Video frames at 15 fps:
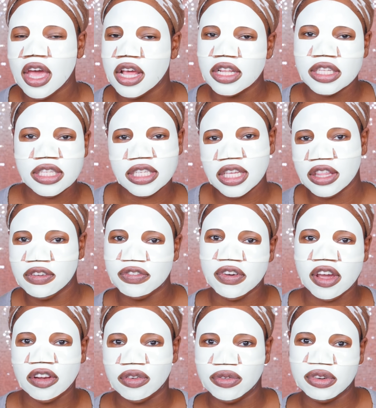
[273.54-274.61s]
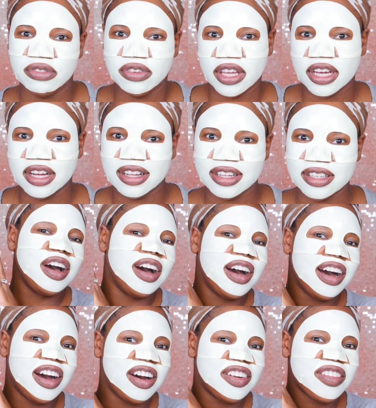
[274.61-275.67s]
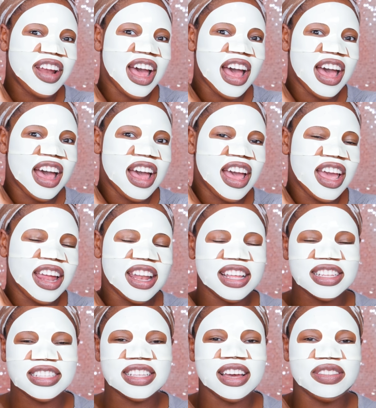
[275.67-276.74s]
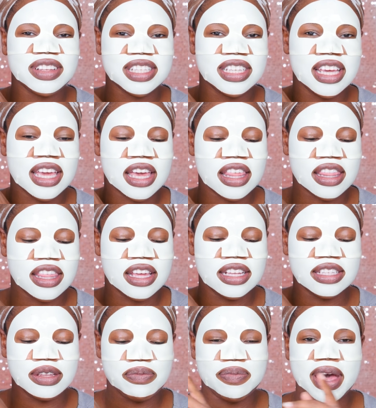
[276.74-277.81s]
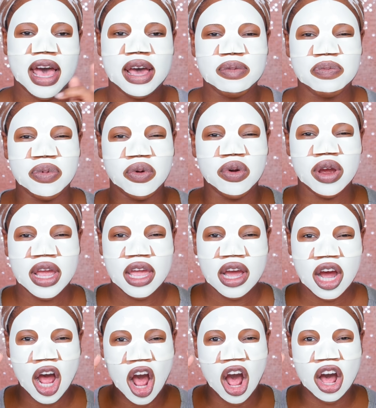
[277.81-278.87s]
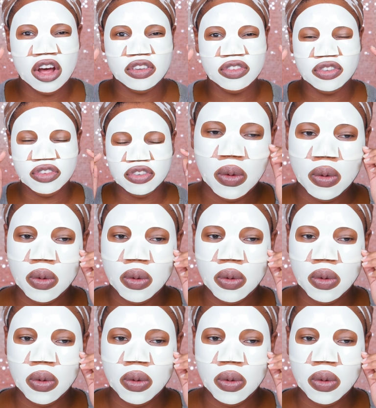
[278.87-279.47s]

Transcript: and see the final reveal. All right, it's time to take this bad boy off.